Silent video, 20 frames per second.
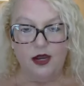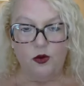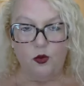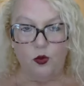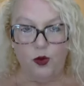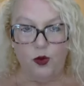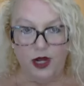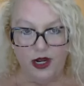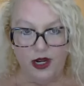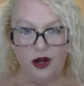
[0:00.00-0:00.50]

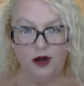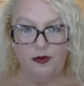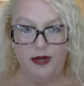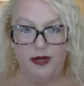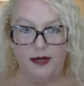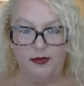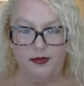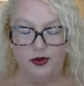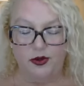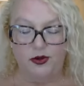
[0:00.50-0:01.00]
we are
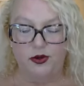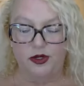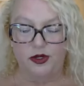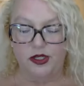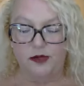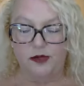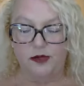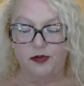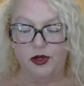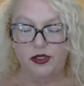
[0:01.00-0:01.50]
people who are
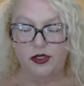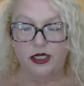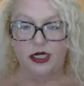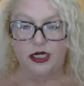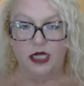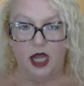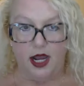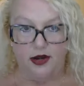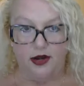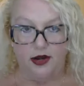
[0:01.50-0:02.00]
supposed to
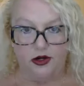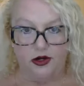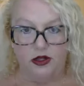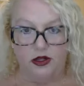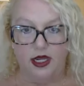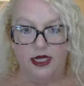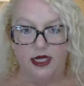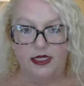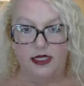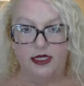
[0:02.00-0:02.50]
guide our
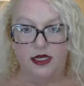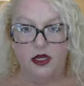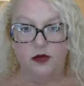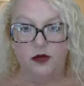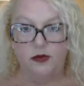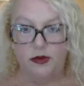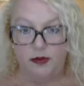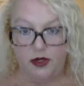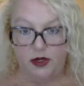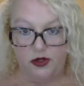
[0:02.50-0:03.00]
clients and
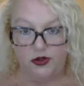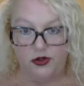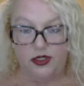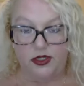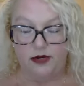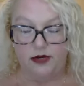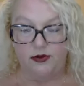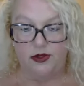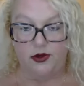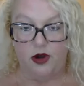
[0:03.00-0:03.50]
help them
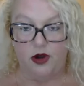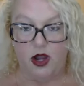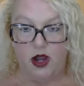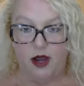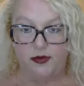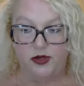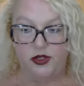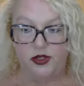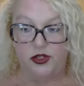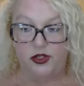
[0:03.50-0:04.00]
understand what their
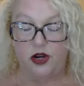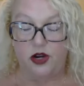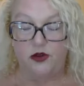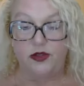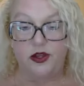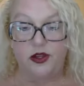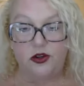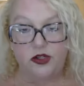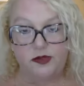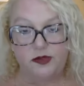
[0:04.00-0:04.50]
options are
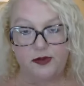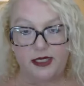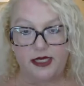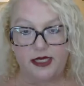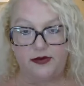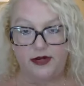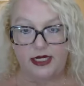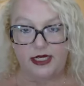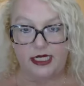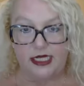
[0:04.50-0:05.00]
that are
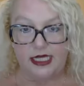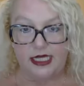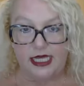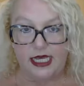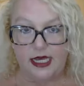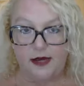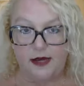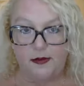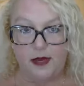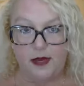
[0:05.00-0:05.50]
specific to
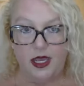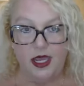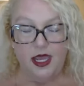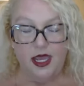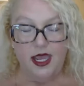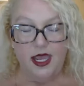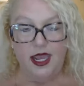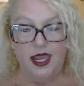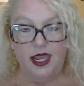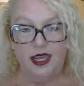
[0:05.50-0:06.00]
them.
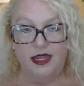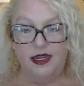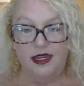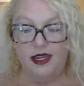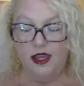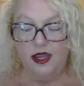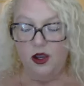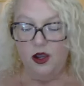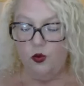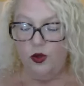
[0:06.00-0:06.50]
And
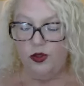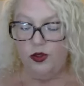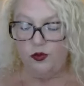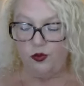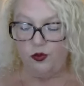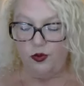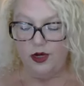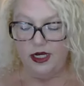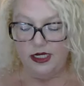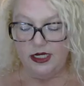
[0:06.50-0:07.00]
with
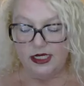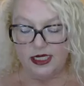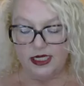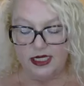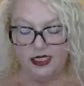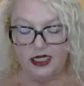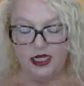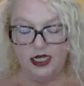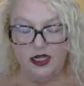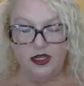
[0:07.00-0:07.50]
rents
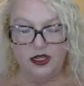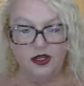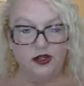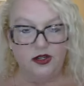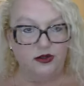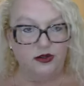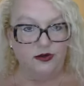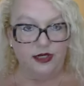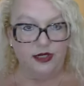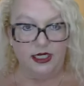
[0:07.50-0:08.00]

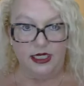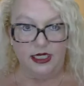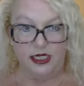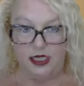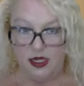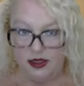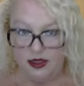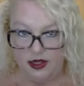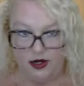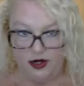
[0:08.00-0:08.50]
continuing
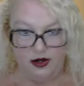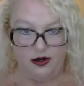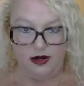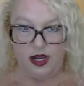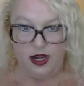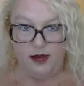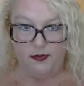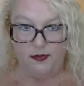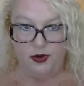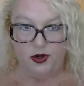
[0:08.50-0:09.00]
their
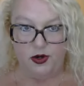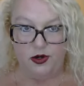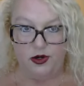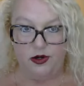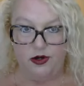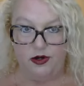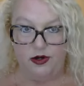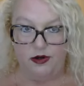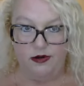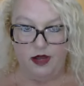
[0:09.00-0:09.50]

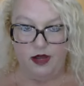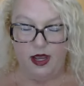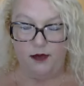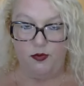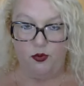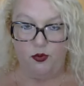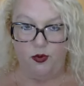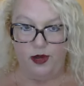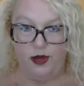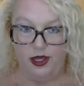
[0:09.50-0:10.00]
upward
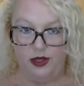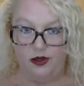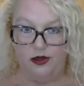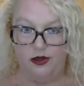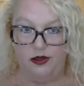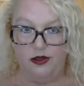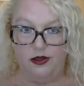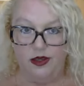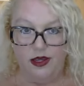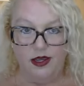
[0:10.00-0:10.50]

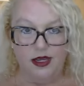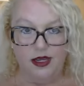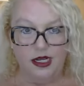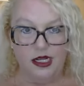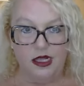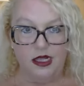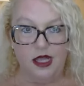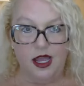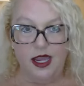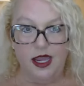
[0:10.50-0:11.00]
uphill
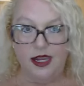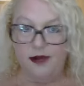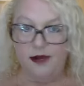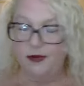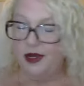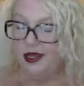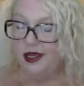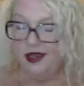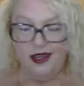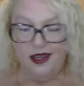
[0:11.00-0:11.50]

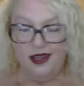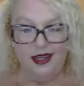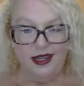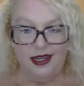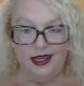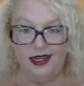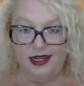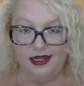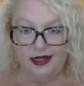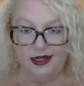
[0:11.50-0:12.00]
climb,
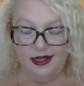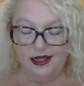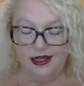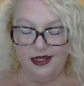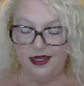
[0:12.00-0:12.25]
it